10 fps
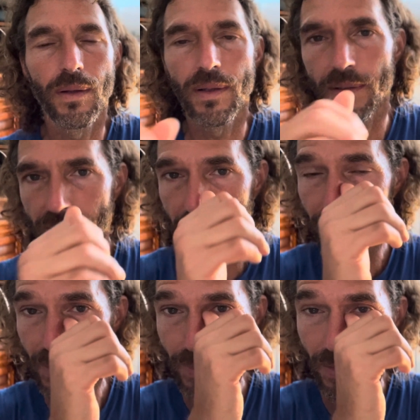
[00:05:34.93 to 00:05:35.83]
seems
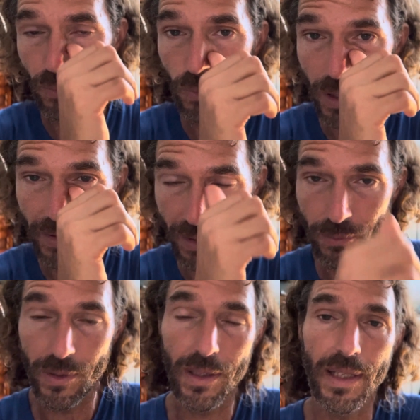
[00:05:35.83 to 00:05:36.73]
to be the one that
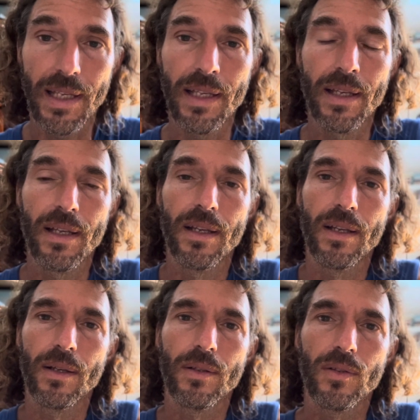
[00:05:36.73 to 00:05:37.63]
really
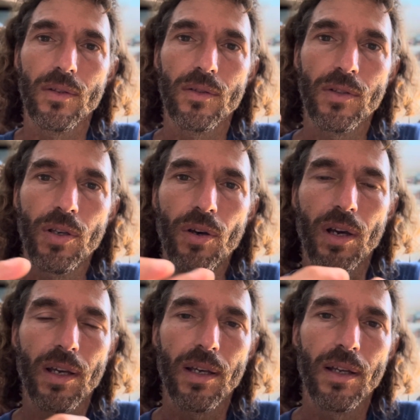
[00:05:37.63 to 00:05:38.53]

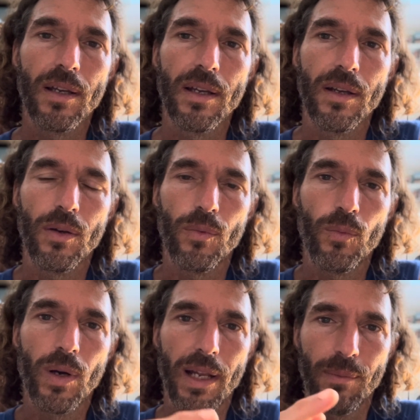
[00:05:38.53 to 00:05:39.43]
took
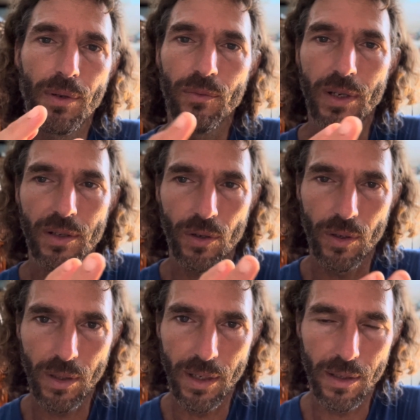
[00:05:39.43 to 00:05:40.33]
what had been written
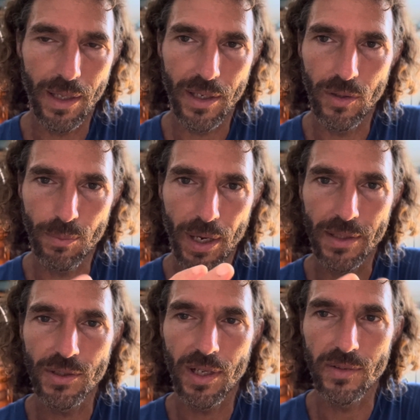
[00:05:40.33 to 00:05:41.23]
earlier, like in the
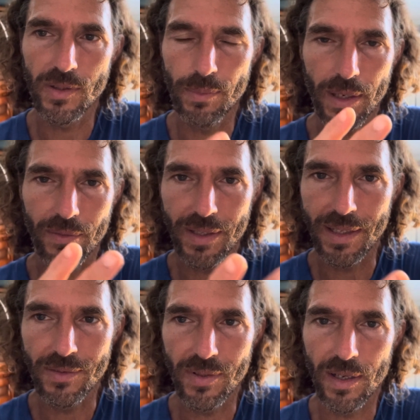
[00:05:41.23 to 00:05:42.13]
Upanishads, the Bhagavad
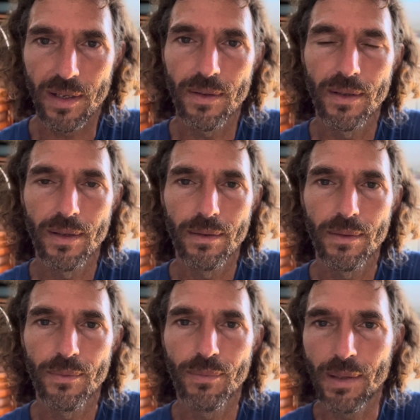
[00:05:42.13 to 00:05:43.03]
Gita,
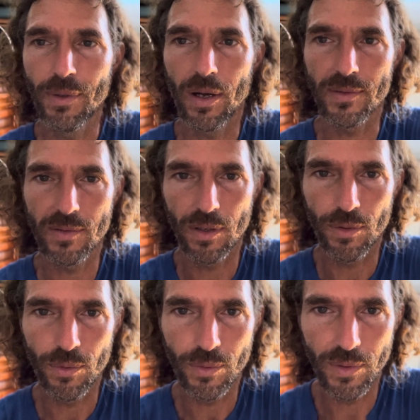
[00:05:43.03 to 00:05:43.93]
maybe
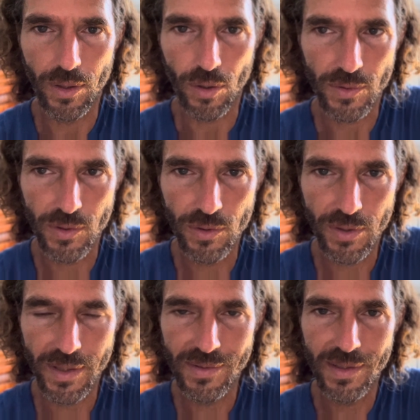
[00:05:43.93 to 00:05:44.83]
also the Yoga
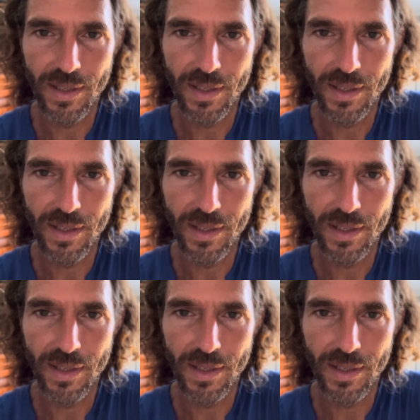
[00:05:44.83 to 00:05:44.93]
Sutras,